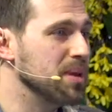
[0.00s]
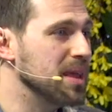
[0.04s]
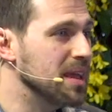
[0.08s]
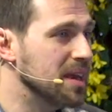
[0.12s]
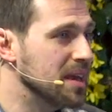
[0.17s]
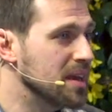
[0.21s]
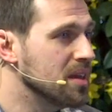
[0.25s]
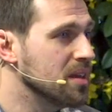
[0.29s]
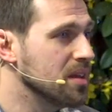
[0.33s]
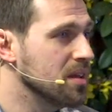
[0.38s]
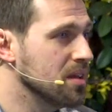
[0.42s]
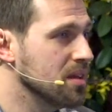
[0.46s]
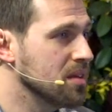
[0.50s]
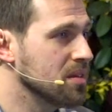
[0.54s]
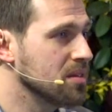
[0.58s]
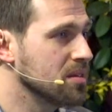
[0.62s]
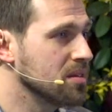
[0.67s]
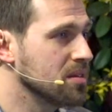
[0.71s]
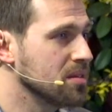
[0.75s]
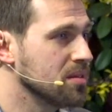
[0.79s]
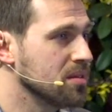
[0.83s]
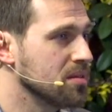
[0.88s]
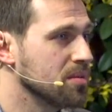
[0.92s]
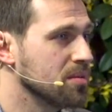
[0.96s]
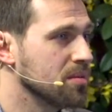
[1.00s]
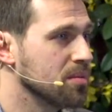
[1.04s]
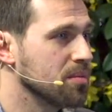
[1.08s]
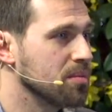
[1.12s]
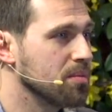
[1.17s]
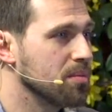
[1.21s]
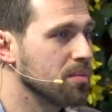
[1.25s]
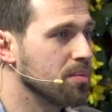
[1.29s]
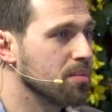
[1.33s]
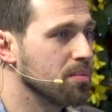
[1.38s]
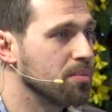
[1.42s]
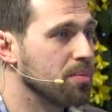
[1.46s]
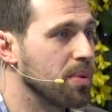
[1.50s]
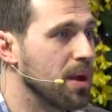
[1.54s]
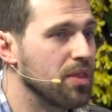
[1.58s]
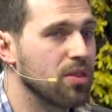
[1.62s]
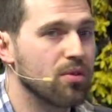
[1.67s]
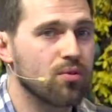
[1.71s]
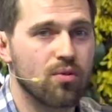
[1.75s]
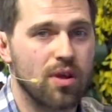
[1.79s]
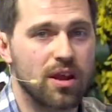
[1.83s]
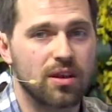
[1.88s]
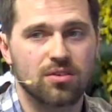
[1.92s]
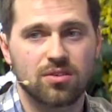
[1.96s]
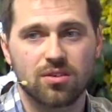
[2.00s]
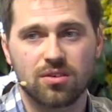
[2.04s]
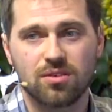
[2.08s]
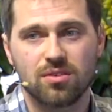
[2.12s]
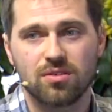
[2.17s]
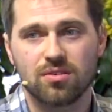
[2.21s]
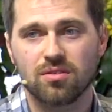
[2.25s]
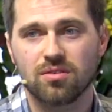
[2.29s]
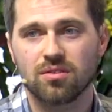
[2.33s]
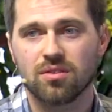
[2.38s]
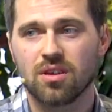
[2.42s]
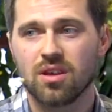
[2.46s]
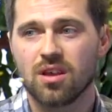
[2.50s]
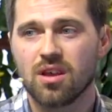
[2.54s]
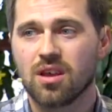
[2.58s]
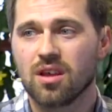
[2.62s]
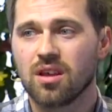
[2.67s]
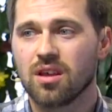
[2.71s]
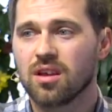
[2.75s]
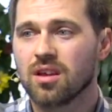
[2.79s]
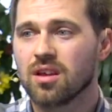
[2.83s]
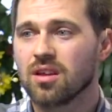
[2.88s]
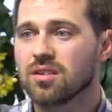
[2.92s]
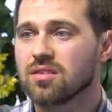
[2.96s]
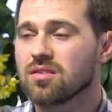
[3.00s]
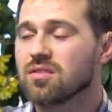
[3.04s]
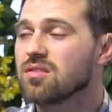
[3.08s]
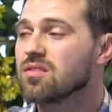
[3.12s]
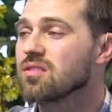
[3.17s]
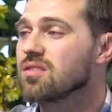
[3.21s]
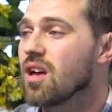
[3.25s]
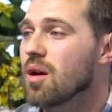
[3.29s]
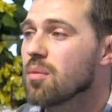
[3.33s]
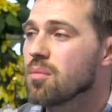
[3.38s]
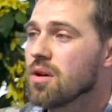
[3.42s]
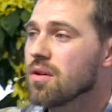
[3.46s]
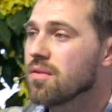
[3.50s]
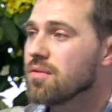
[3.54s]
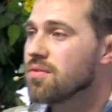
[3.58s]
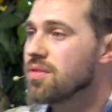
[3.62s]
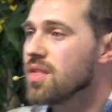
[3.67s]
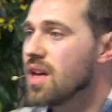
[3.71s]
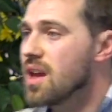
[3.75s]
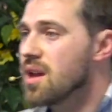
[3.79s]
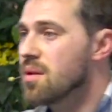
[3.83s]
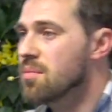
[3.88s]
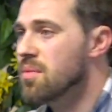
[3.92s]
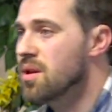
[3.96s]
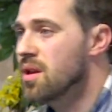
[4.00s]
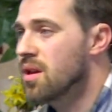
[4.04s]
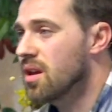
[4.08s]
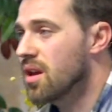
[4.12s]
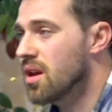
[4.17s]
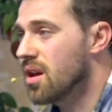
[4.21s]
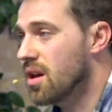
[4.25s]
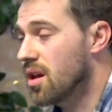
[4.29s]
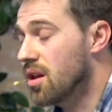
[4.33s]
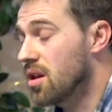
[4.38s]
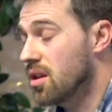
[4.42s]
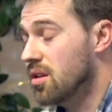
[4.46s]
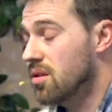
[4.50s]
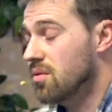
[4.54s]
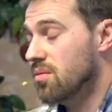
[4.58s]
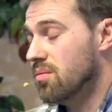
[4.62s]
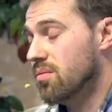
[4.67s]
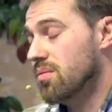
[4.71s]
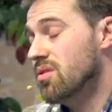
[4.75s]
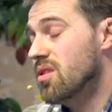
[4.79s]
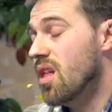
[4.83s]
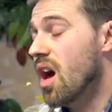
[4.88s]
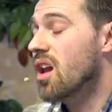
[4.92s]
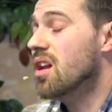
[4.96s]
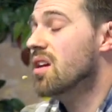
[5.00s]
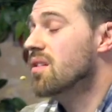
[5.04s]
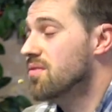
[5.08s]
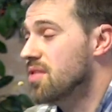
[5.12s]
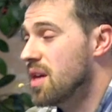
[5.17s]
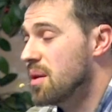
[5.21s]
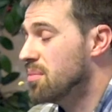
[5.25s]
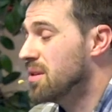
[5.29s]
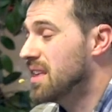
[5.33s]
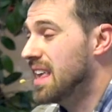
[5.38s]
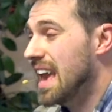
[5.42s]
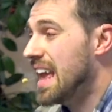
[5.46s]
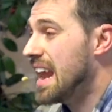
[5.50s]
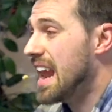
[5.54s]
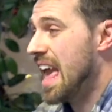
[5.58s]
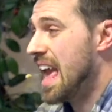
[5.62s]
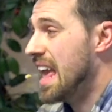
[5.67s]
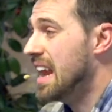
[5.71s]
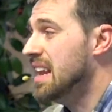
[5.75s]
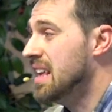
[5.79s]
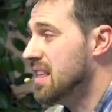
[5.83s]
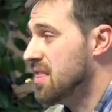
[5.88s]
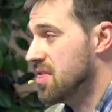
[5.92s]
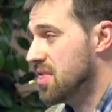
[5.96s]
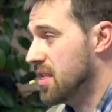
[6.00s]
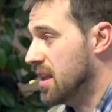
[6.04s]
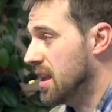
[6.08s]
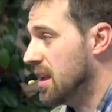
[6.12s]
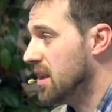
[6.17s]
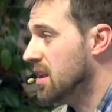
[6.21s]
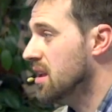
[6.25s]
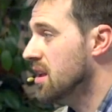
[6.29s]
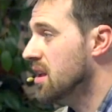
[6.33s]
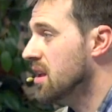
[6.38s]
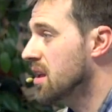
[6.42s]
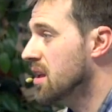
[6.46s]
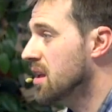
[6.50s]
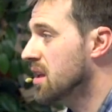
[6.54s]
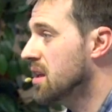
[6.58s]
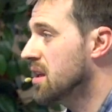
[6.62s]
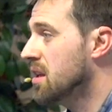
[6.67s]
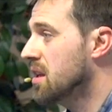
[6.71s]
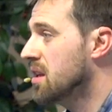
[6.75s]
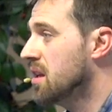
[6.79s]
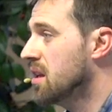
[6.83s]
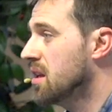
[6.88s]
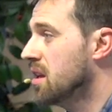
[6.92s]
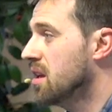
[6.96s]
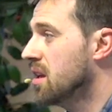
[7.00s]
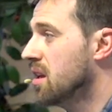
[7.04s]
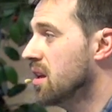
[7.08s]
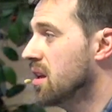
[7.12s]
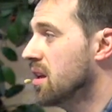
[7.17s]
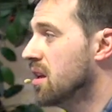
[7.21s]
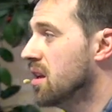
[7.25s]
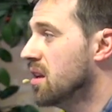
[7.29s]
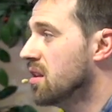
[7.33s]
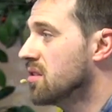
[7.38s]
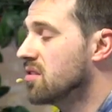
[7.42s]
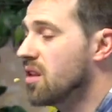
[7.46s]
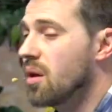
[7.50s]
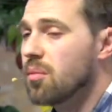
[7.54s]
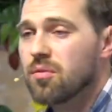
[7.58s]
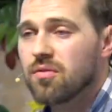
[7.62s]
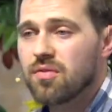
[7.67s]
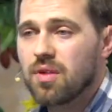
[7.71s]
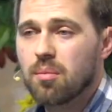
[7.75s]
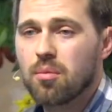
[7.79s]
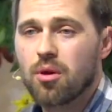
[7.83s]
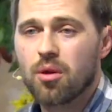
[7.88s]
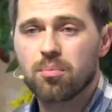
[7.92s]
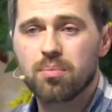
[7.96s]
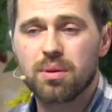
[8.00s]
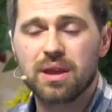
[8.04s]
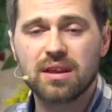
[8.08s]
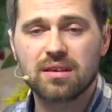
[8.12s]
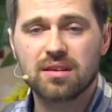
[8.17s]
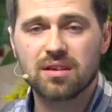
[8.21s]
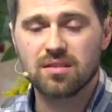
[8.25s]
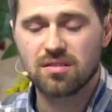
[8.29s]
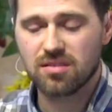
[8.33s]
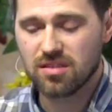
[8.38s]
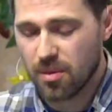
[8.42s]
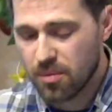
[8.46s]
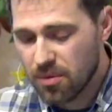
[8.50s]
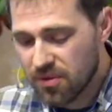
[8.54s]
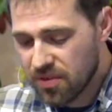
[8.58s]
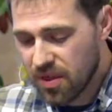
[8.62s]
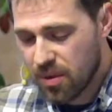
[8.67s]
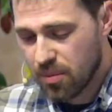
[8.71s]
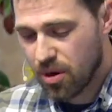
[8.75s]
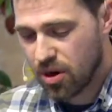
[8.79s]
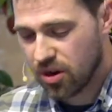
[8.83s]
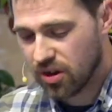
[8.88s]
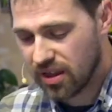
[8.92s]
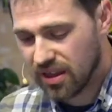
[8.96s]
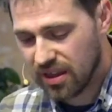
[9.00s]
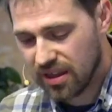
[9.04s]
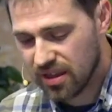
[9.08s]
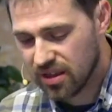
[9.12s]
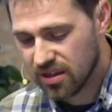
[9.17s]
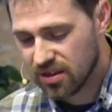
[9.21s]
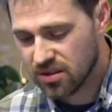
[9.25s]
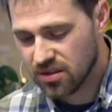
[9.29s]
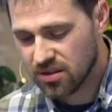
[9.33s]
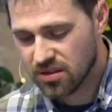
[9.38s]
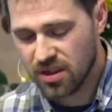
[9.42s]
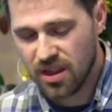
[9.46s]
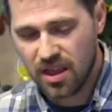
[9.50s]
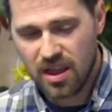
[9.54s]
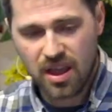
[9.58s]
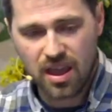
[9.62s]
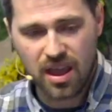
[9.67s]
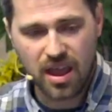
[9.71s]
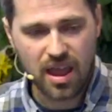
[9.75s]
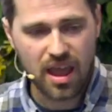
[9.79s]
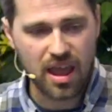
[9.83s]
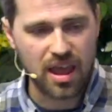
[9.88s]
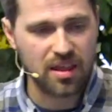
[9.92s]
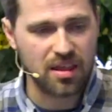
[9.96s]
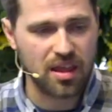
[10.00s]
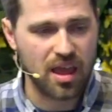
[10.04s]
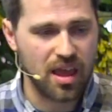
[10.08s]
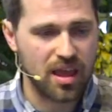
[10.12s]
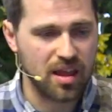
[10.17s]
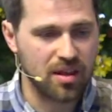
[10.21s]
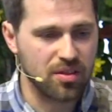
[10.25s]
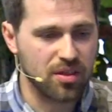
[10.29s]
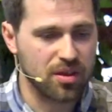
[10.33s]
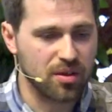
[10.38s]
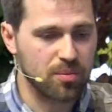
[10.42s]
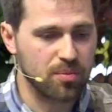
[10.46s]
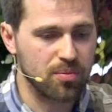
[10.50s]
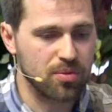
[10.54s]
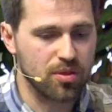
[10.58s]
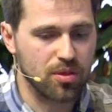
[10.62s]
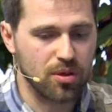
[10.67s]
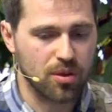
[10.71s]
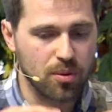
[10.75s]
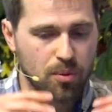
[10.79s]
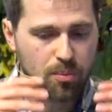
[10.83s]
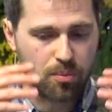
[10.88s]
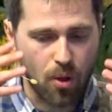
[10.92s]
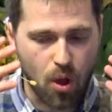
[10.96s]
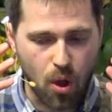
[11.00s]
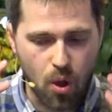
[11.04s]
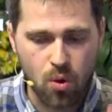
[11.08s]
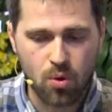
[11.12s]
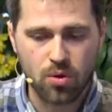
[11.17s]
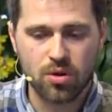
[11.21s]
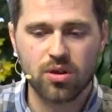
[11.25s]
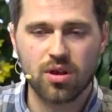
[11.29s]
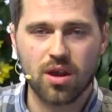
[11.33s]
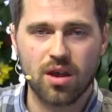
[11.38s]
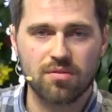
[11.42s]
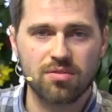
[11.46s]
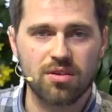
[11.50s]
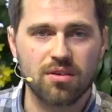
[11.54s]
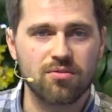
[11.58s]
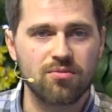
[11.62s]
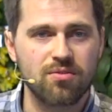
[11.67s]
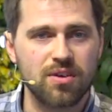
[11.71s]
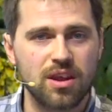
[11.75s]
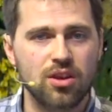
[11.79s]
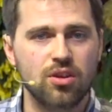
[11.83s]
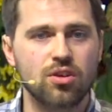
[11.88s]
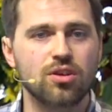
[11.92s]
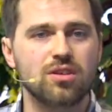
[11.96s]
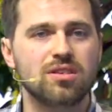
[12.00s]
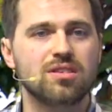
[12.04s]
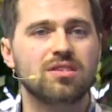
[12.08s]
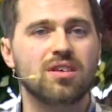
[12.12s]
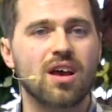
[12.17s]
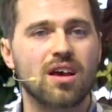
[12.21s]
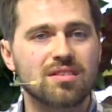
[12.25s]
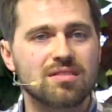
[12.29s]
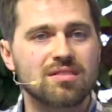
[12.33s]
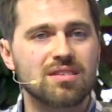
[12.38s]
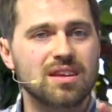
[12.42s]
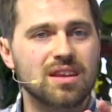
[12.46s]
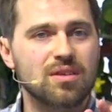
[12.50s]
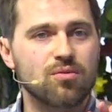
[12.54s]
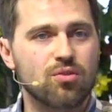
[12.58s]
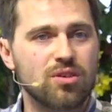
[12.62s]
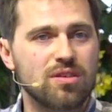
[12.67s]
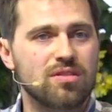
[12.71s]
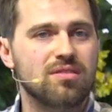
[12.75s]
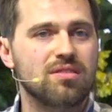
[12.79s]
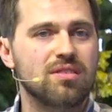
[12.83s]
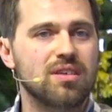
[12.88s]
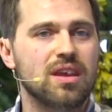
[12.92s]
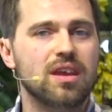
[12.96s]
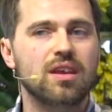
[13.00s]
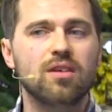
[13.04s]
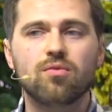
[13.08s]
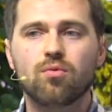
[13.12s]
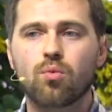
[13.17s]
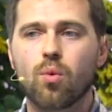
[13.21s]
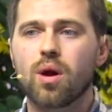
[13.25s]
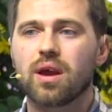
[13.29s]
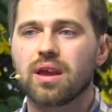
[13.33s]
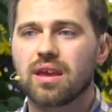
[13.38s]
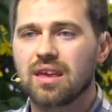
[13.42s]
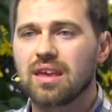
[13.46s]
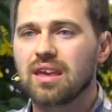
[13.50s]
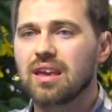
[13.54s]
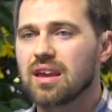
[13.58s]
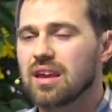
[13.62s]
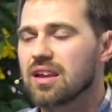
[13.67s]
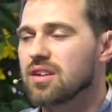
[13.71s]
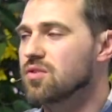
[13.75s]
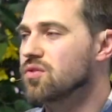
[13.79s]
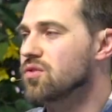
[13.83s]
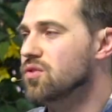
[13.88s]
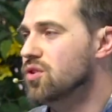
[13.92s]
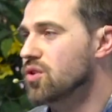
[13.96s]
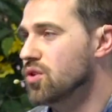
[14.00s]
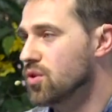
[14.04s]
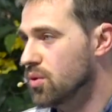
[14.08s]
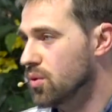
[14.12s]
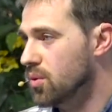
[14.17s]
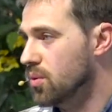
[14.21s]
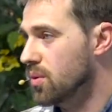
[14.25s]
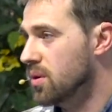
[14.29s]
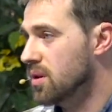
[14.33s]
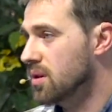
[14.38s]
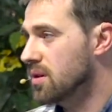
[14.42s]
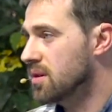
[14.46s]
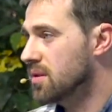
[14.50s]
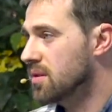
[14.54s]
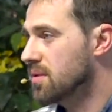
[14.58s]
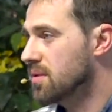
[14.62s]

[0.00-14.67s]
beaten by the renters. Some of them, none of them get anything. Some of them are beaten, some of them are killed, and the owner of the vineyard doesn't receive what he is due.